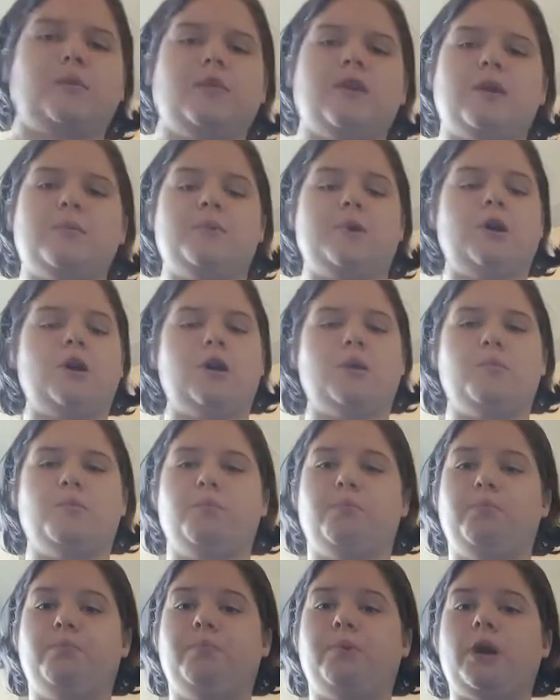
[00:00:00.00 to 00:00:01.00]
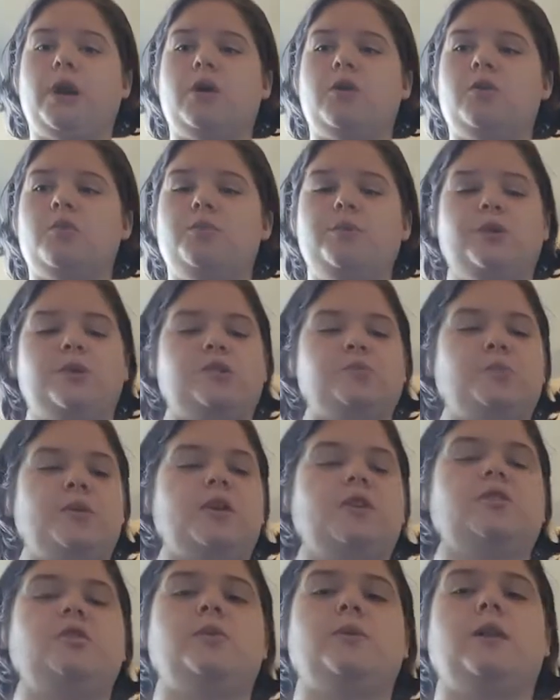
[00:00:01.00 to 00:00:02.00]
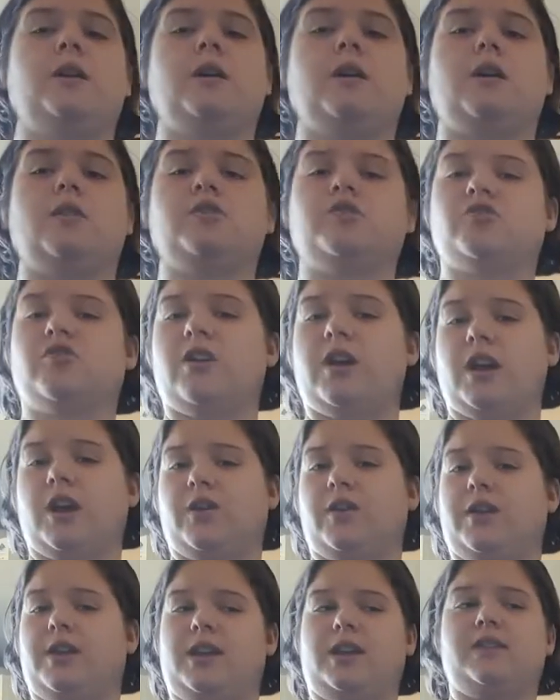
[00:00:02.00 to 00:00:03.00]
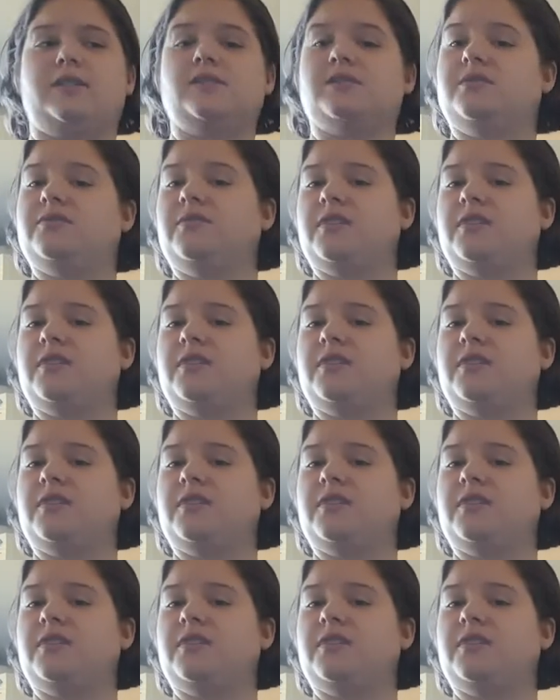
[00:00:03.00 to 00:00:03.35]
we grab our bowl because we are doing our dry ingredients